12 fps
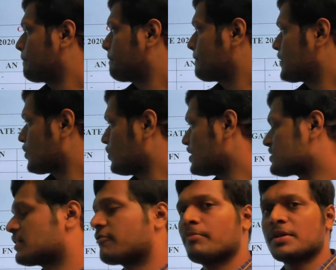units
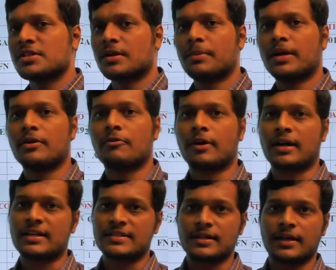of measurement what
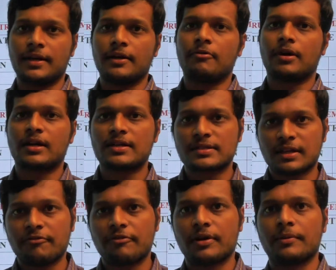is lead what is
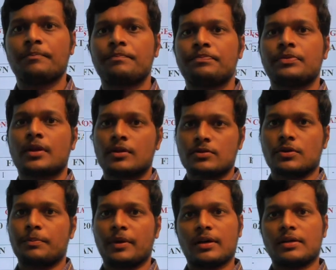lift
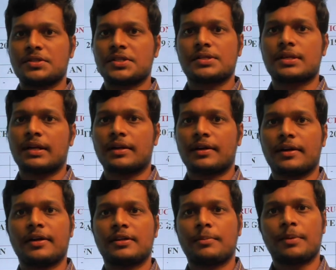so uh, just
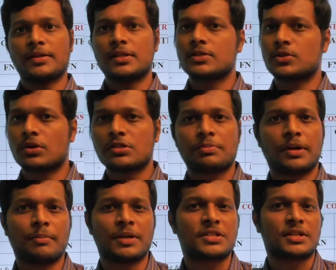read the basics don't spend
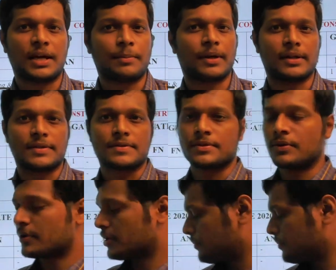much time on this okay